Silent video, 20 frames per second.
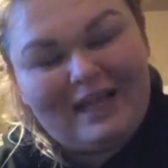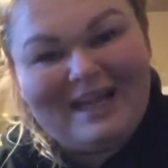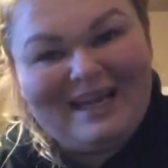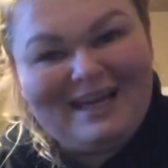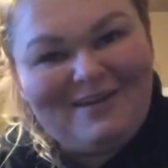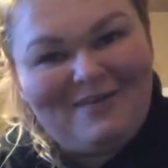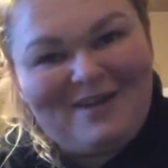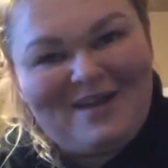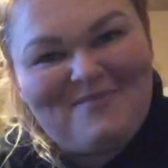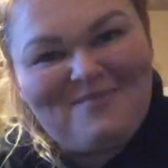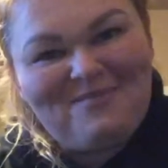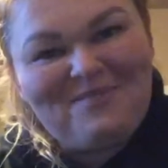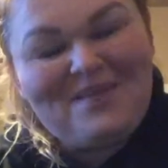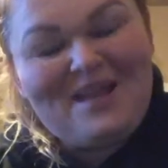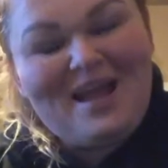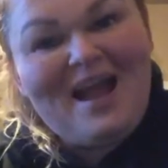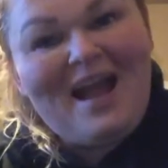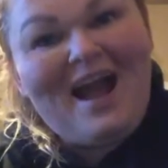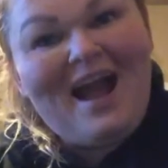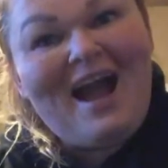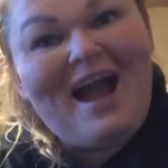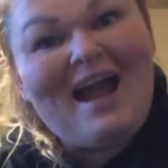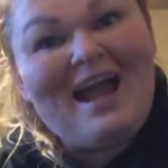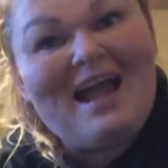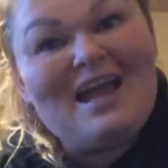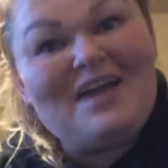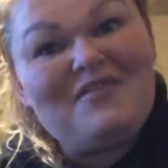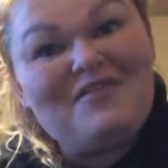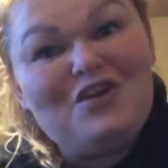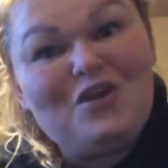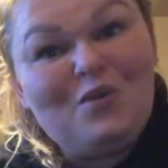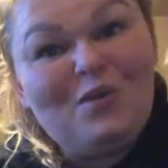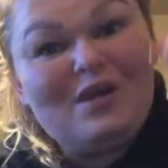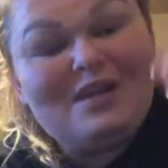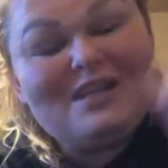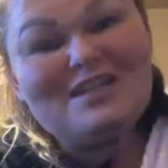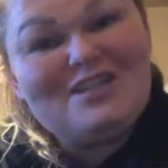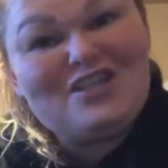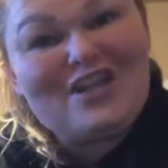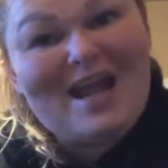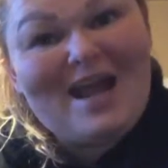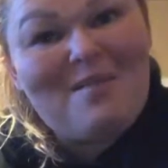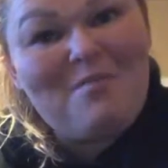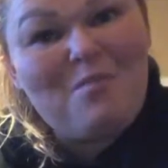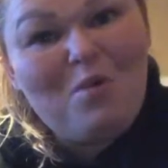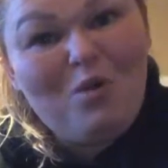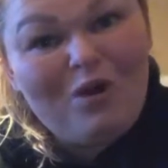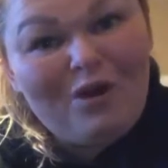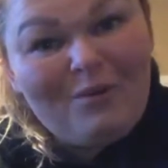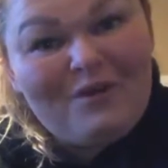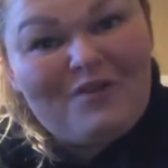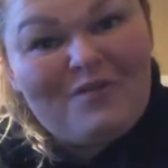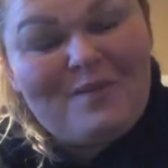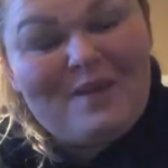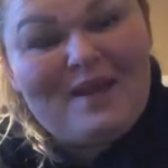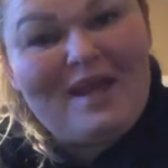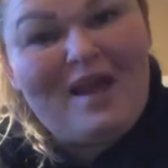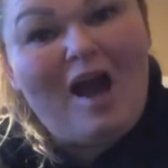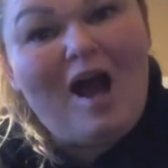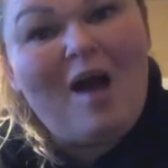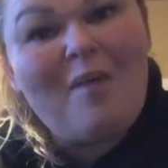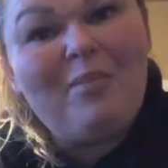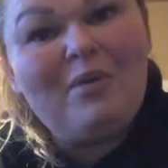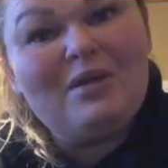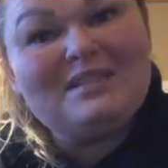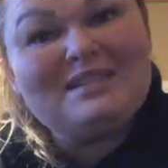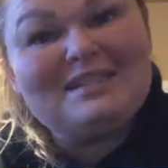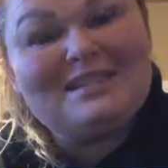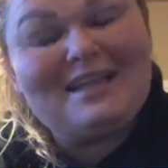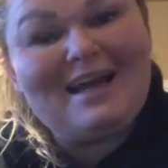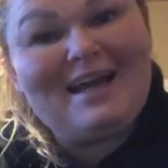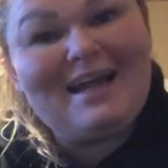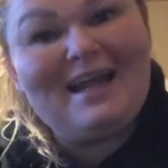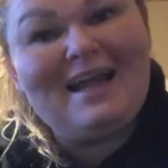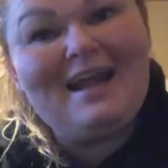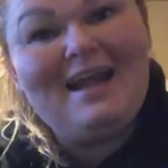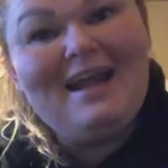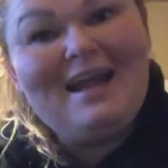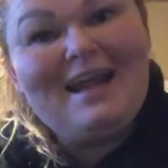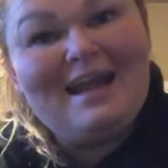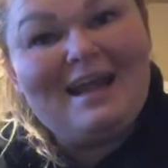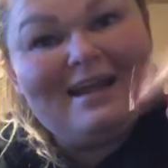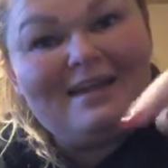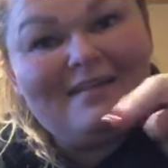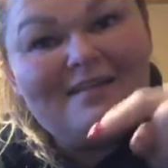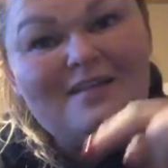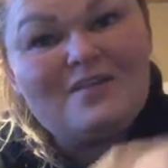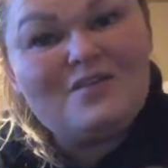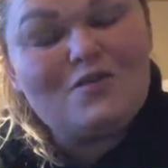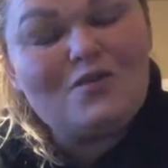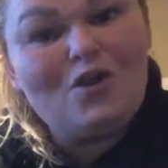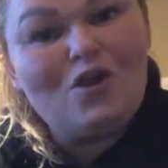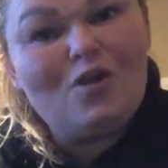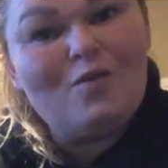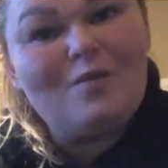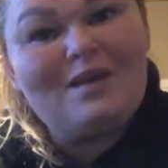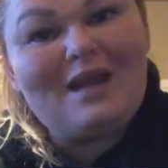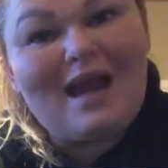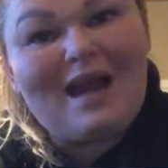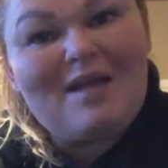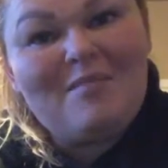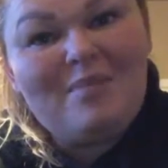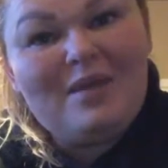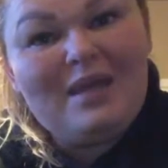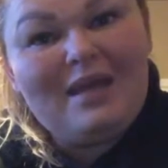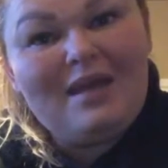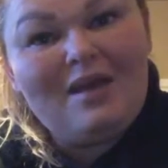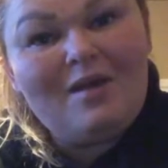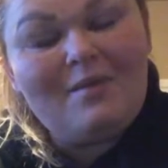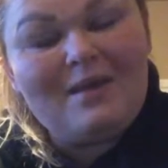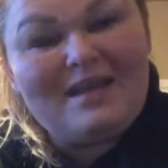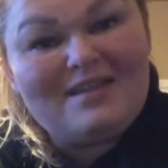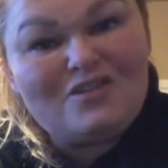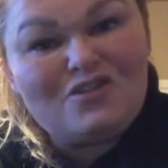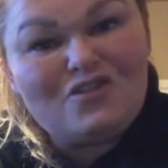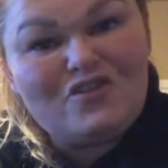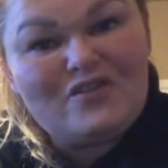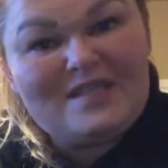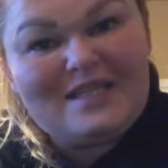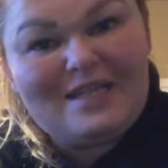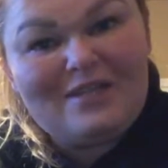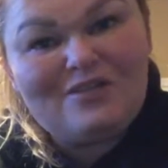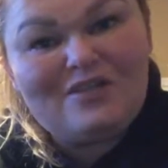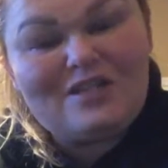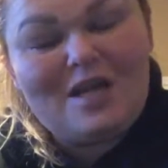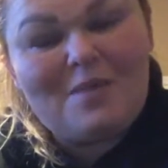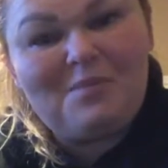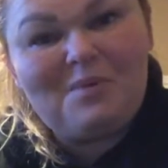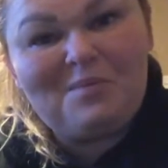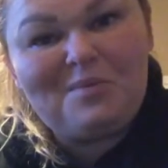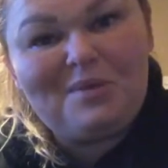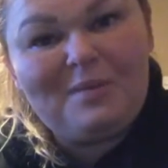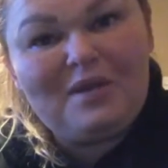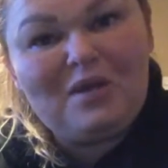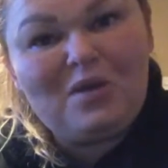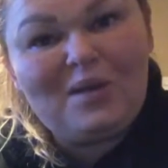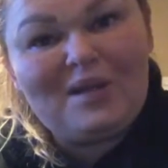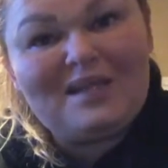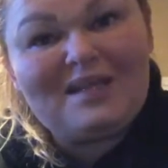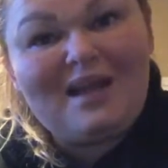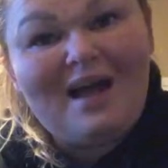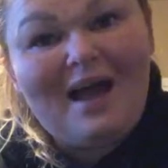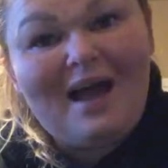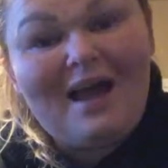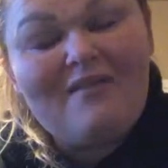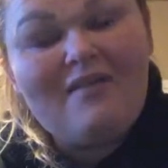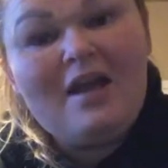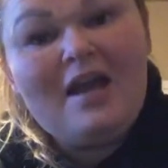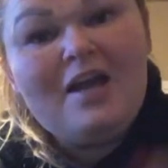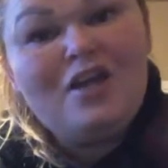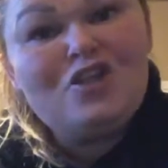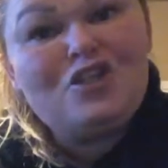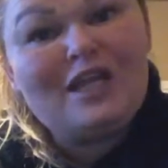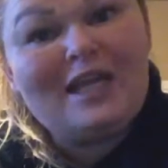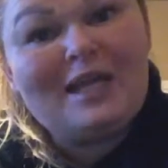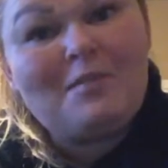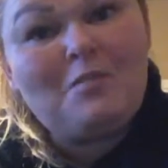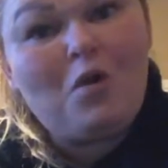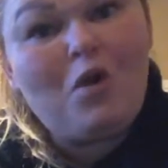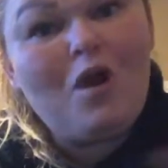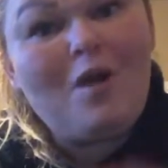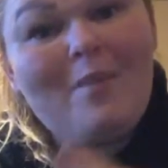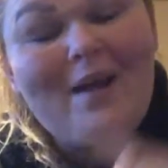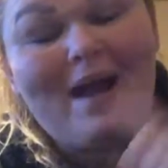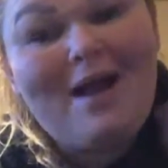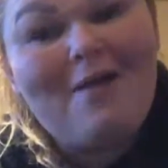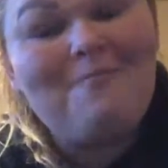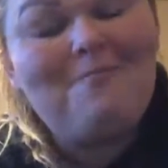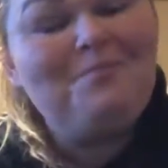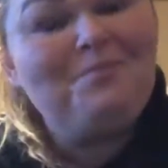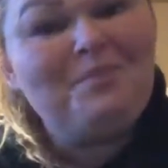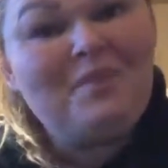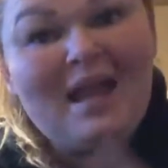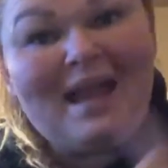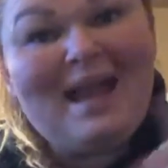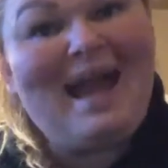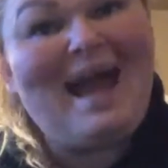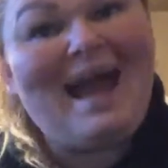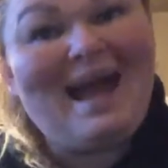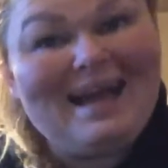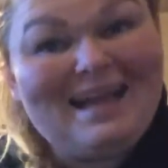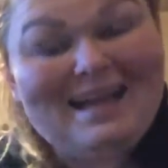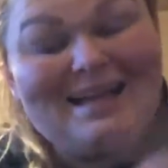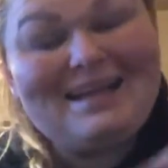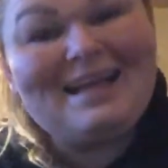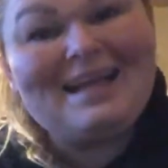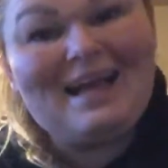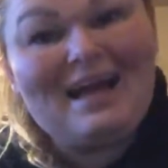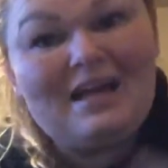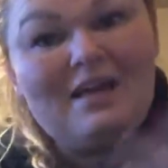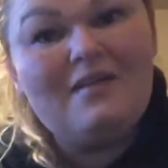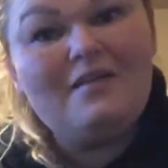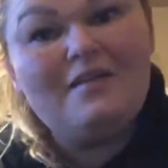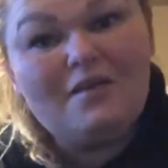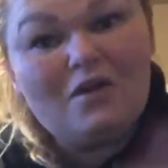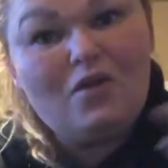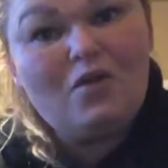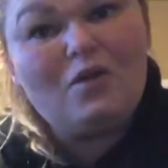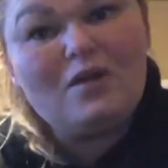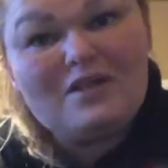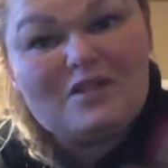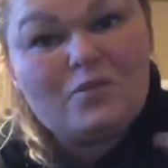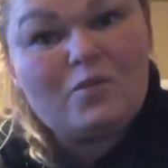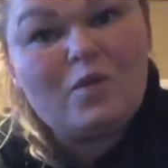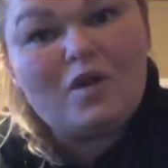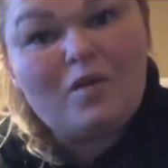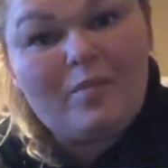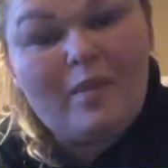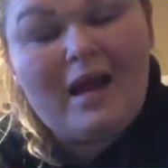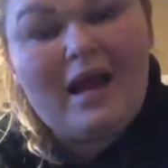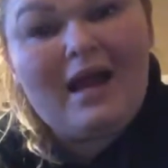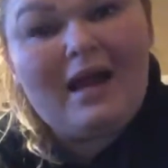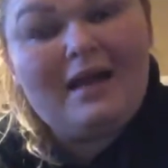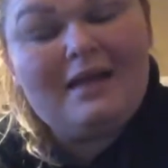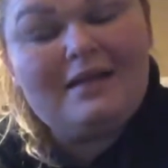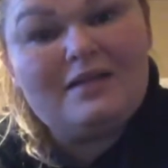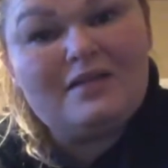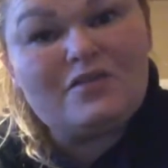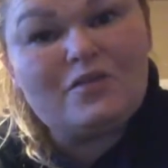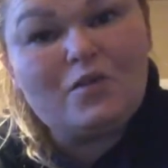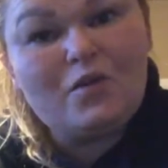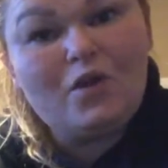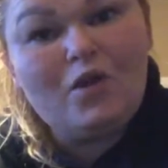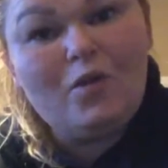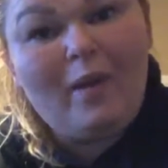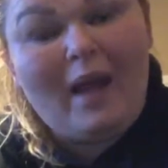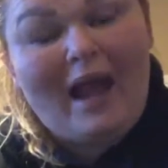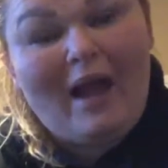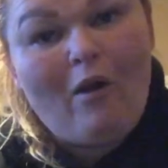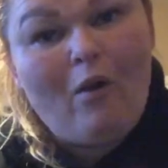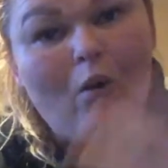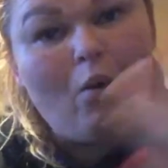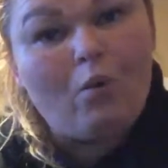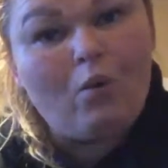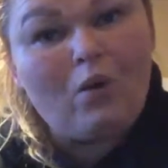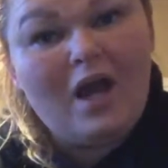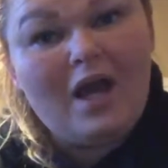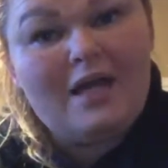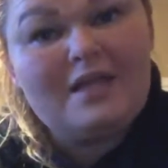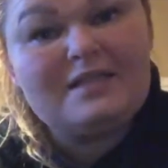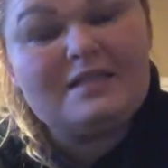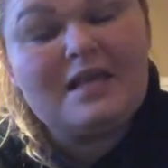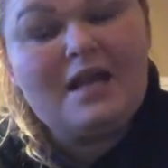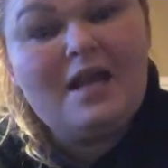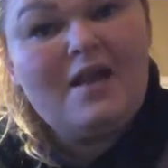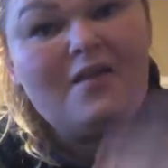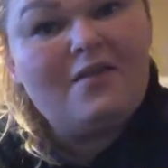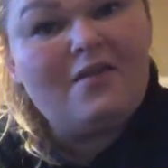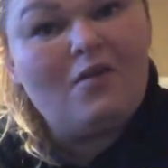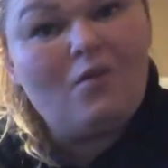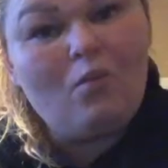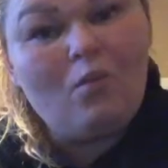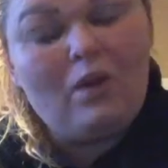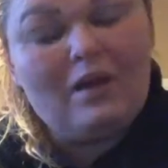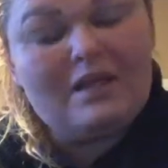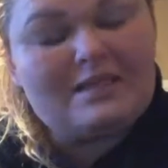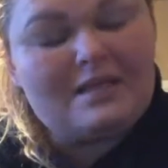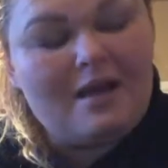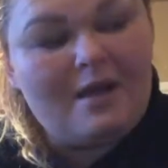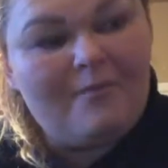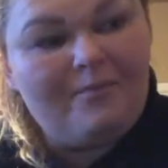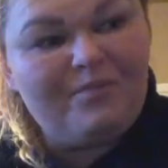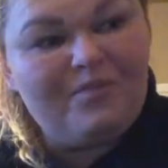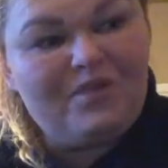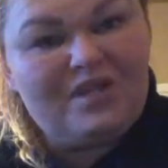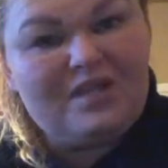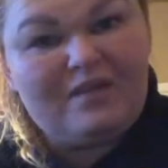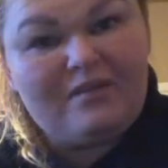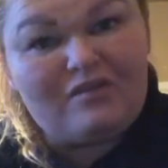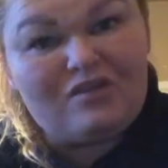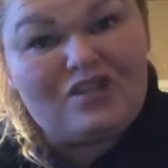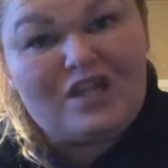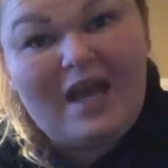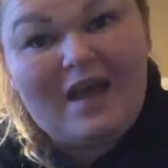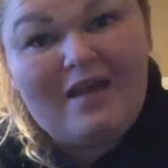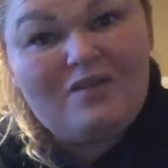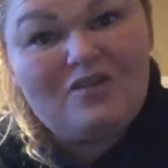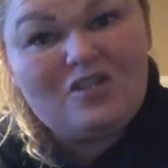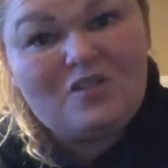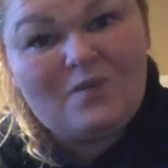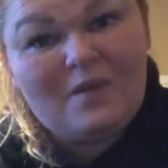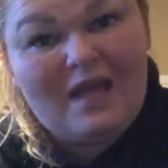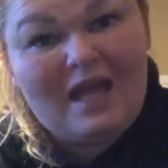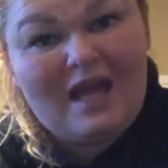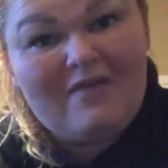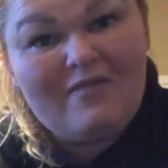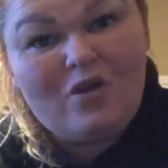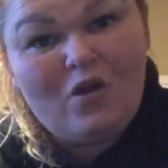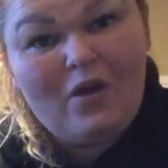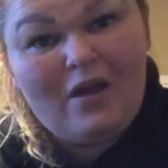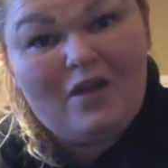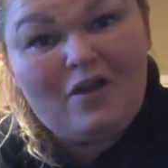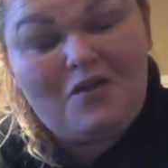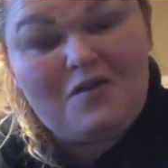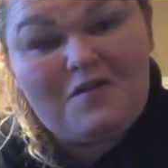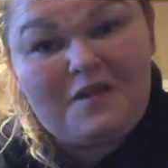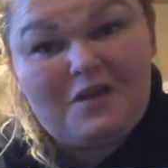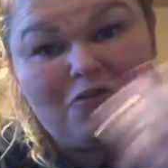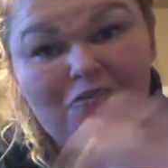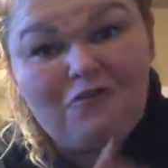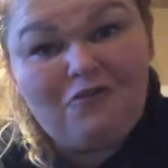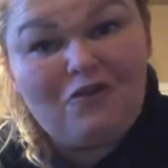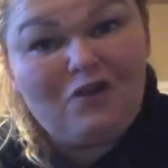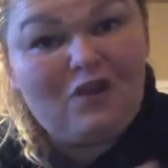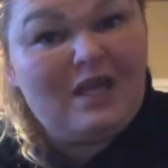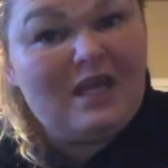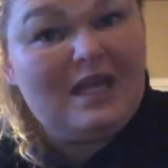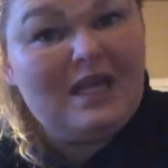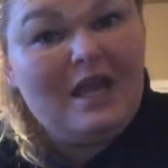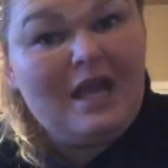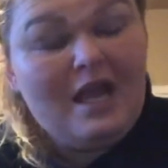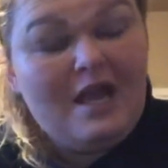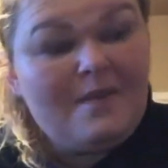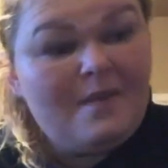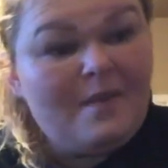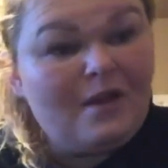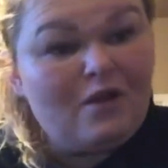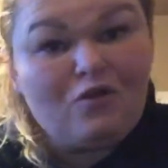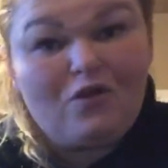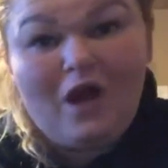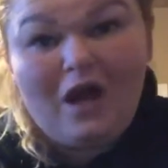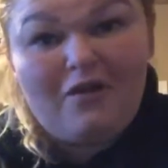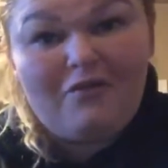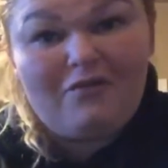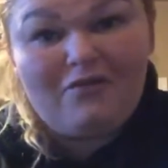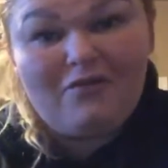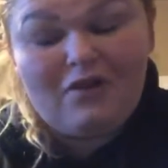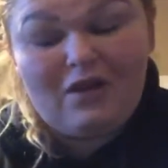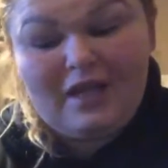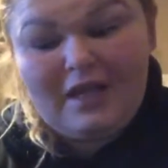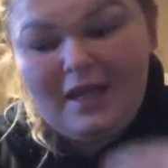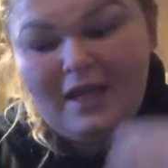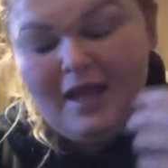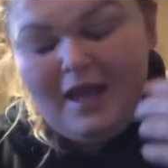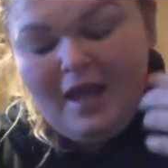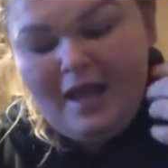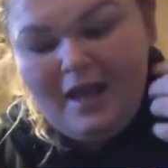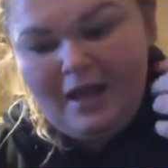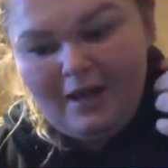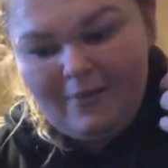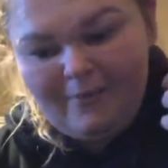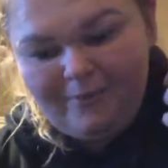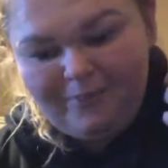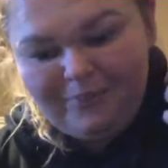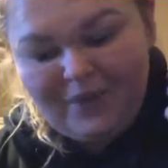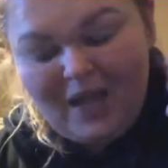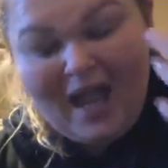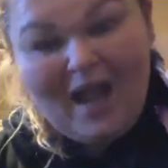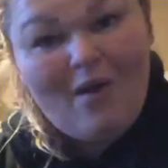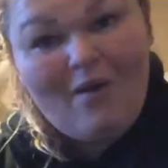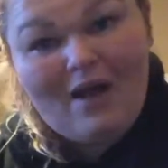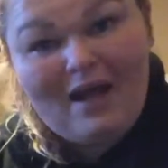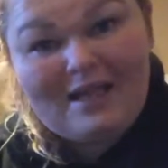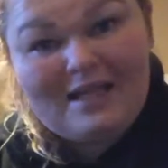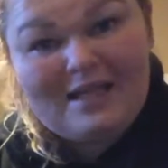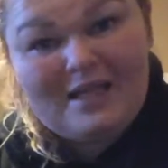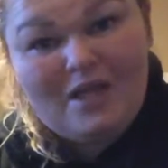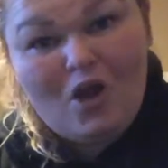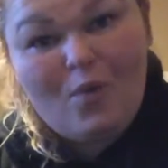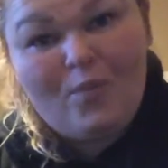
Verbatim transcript: Anyway, if you want to chat more with me, hop on tonight in this group, 9 p.m. Eastern Standard Time. I'm going to be going live, sharing more about kind of the grease work behind this group, how it runs, the, what's um, the different challenges we have going on that are free, that are not free, um, how I can